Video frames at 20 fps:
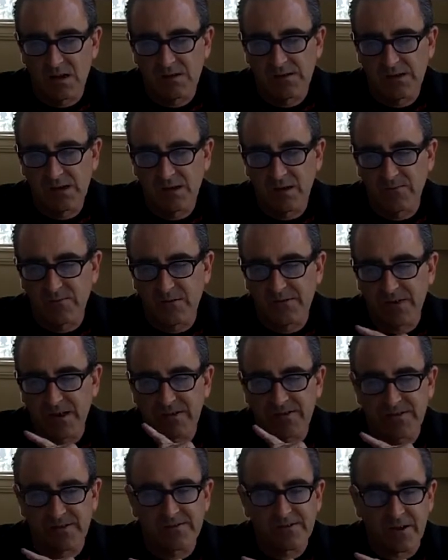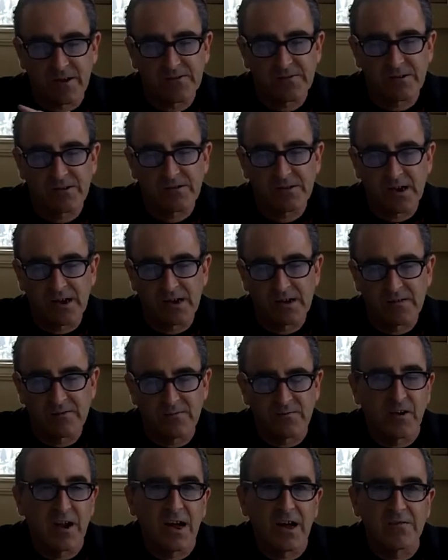Vorticists also like
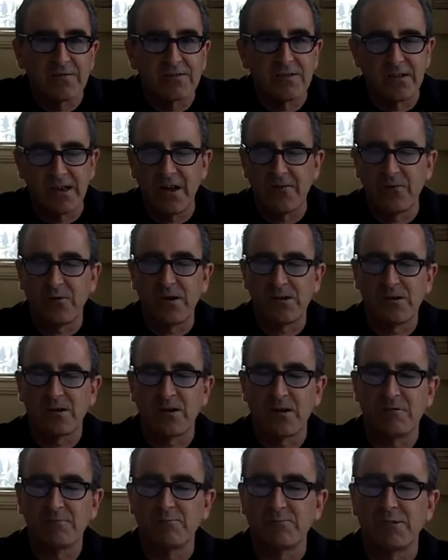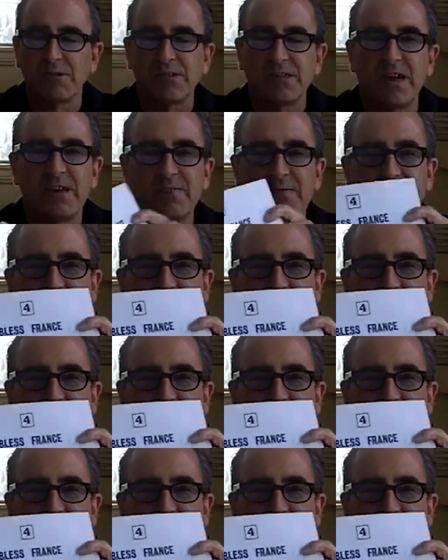France, and they have one called Bless